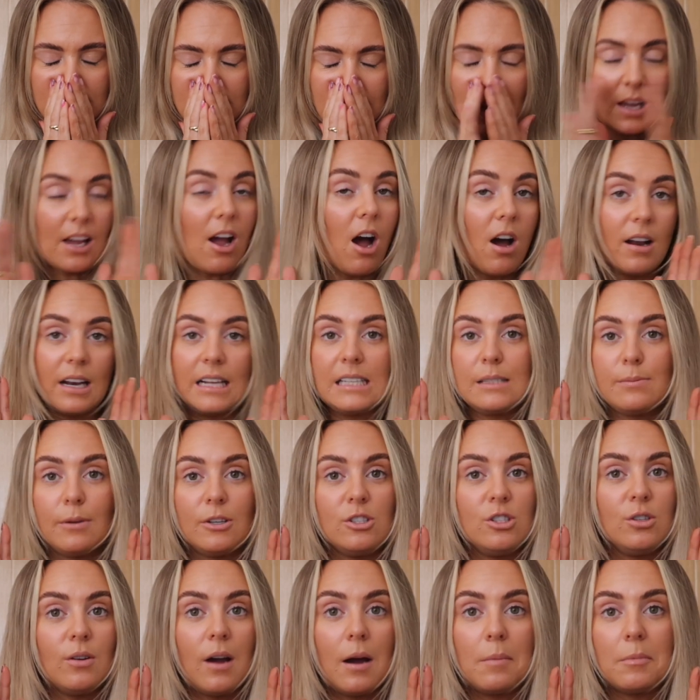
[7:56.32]
I can't
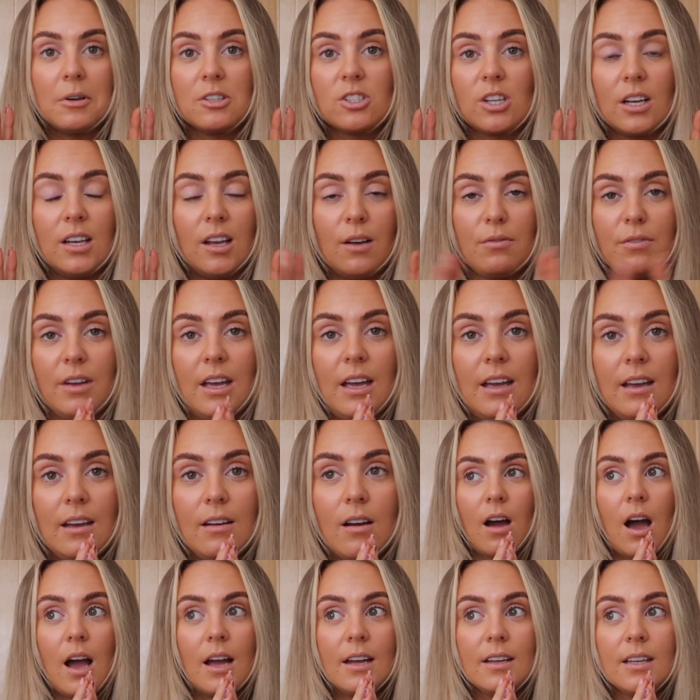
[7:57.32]
explain to you how much I love it.
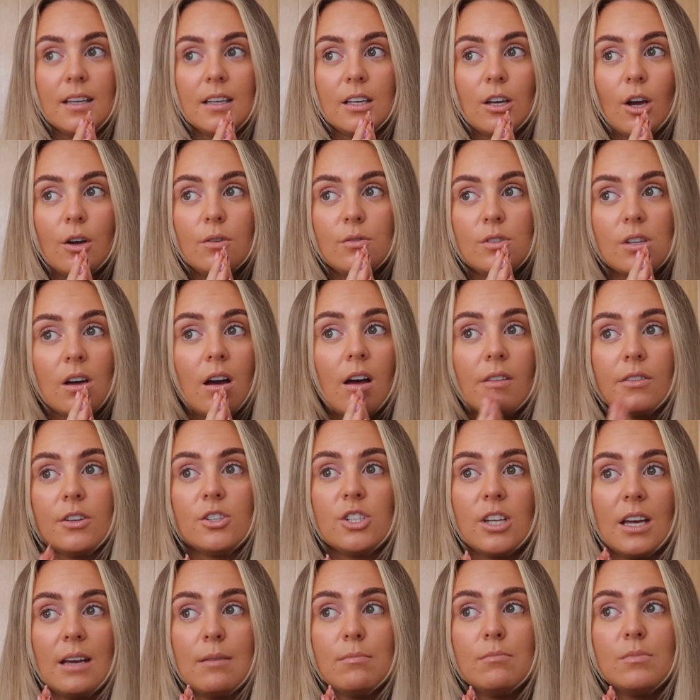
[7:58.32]
I go to other
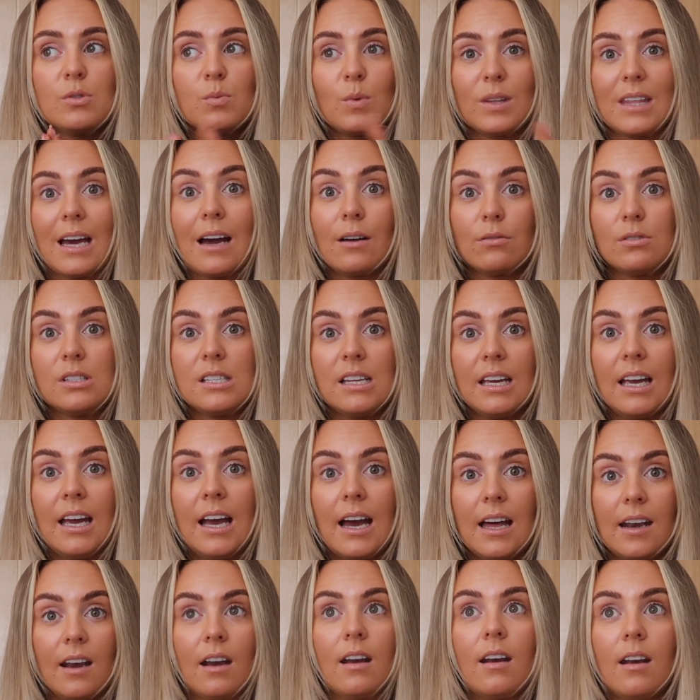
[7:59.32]
gyms without it,
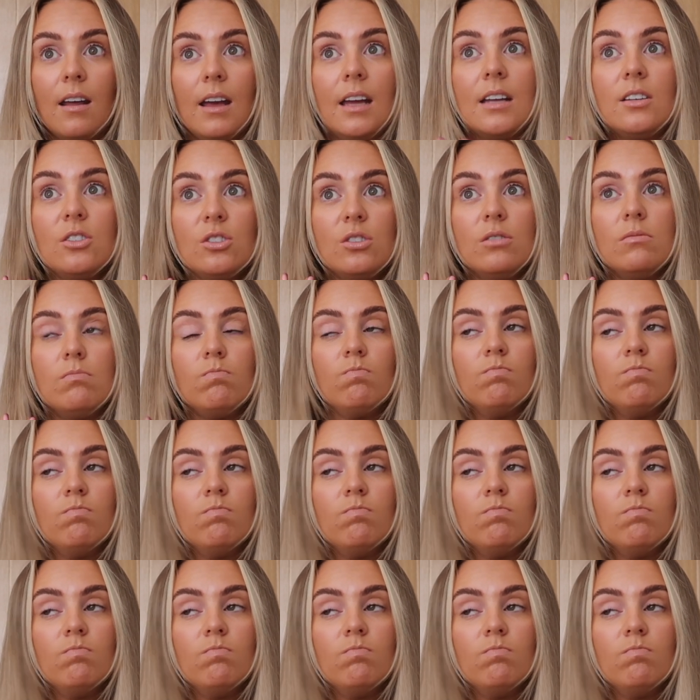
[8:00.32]
and it